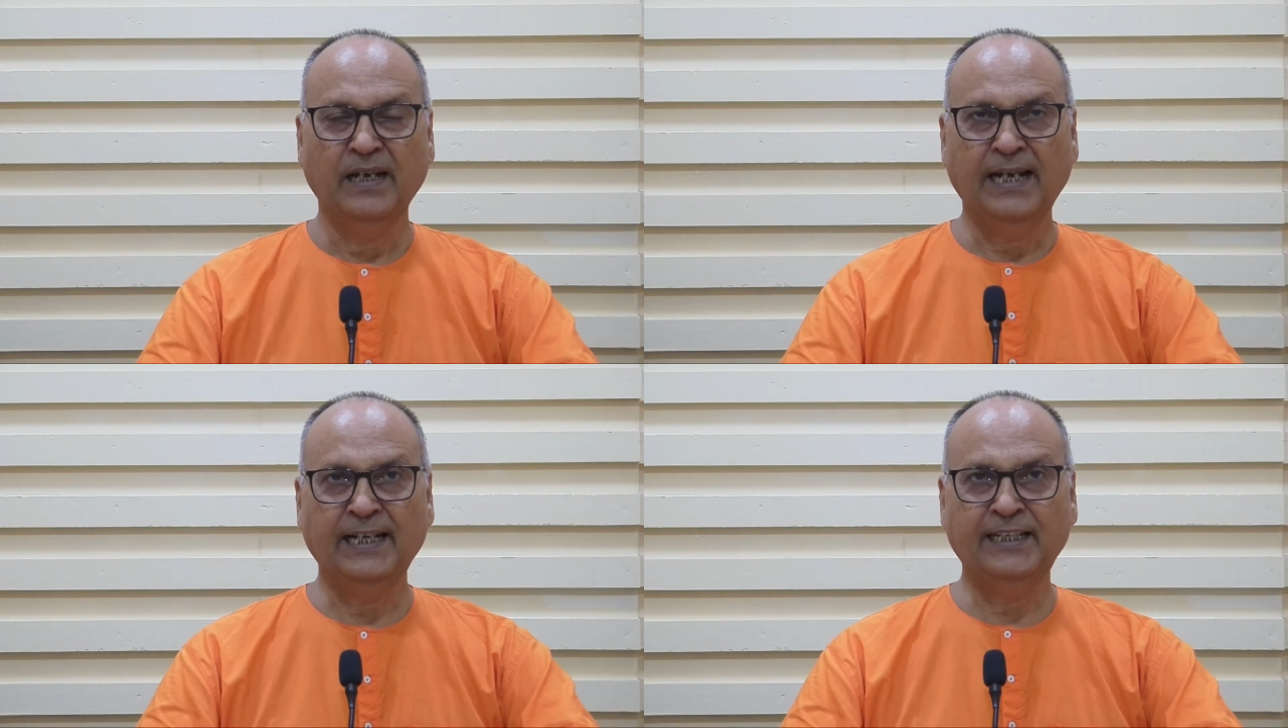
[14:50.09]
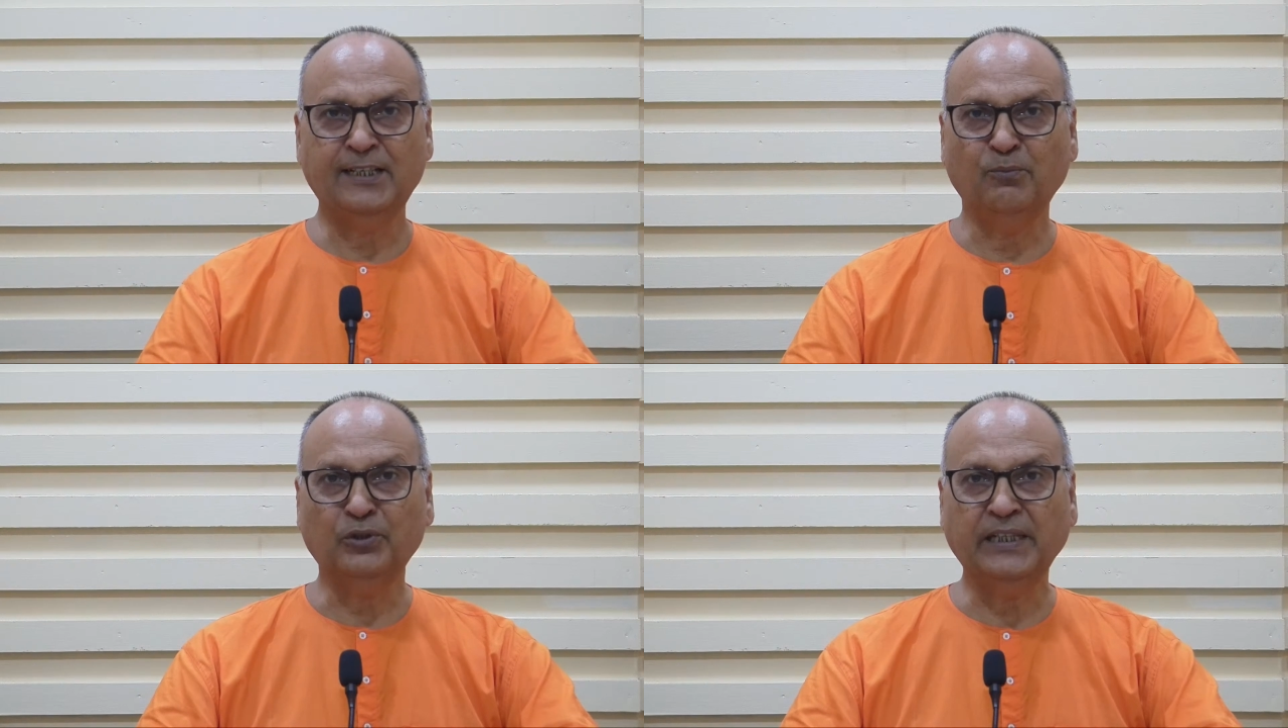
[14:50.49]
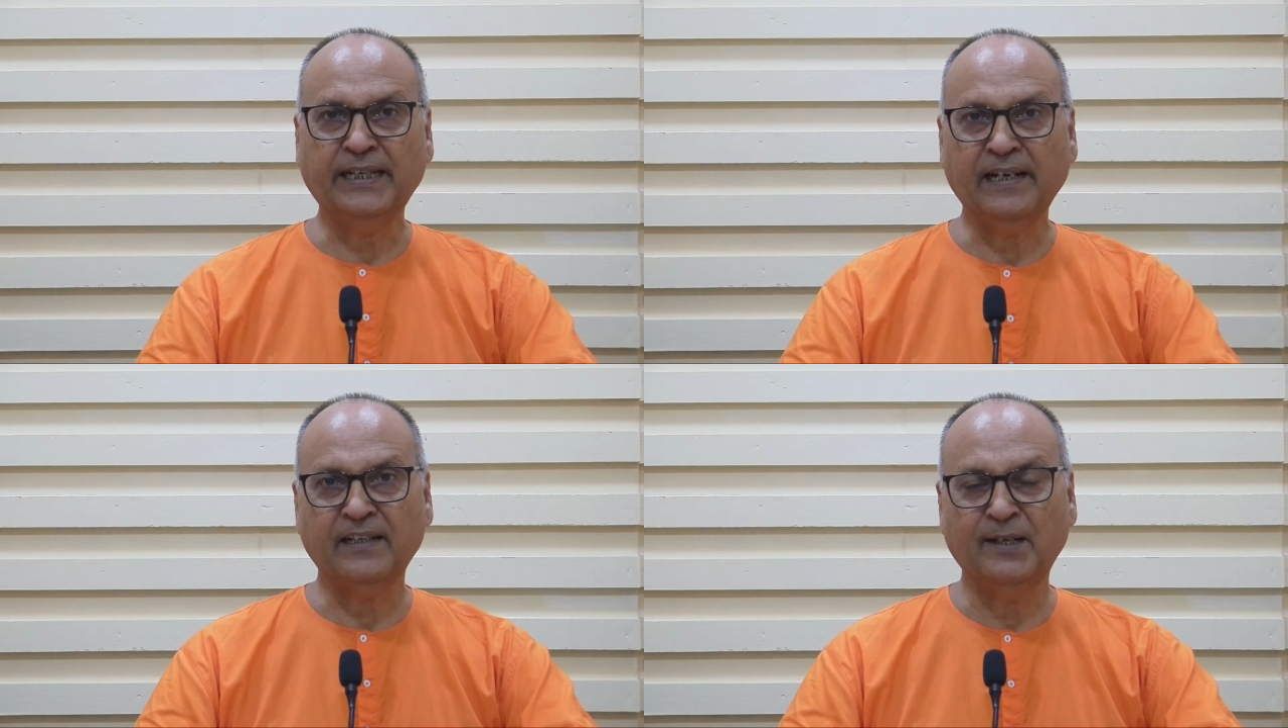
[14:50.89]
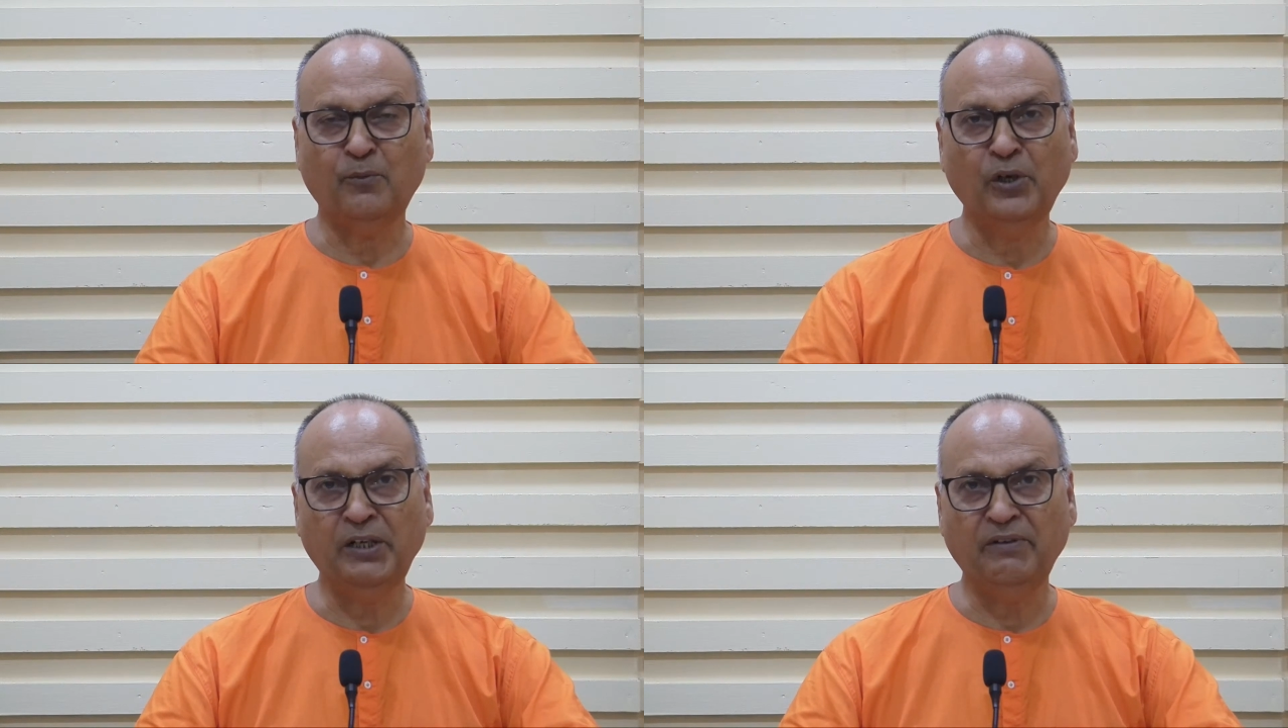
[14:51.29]
And this mukti can come
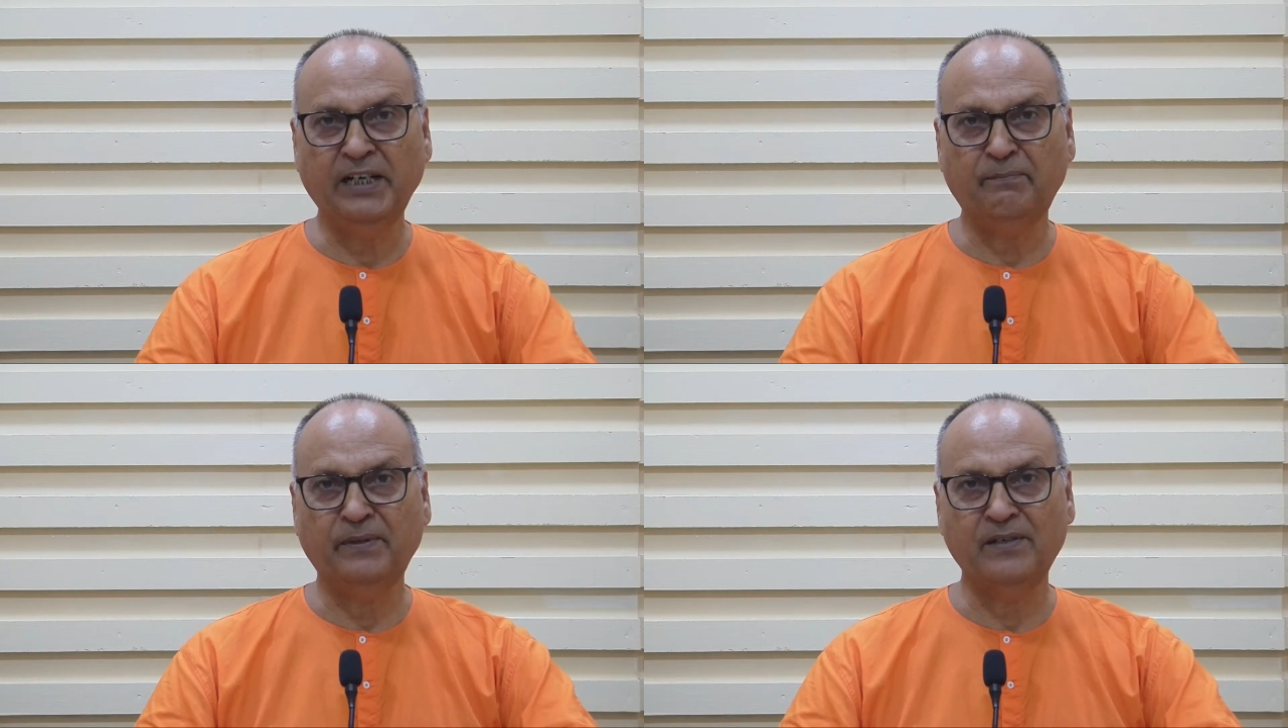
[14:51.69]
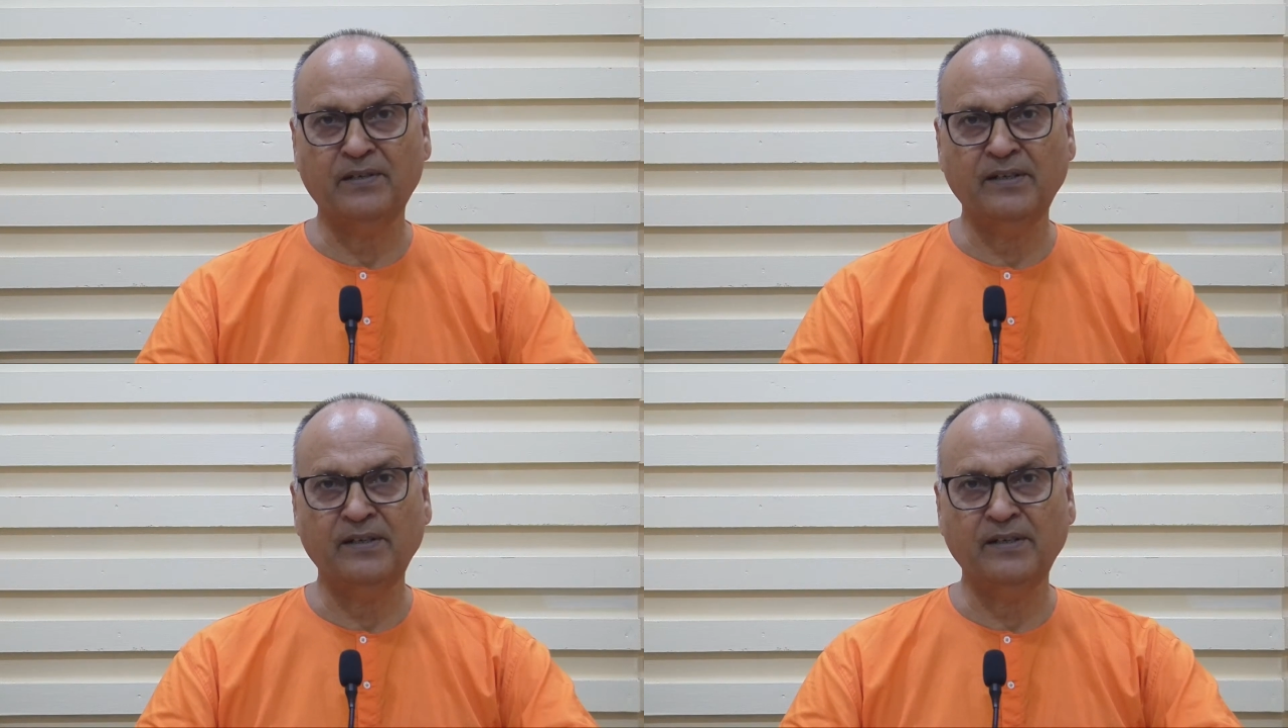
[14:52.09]
only when a person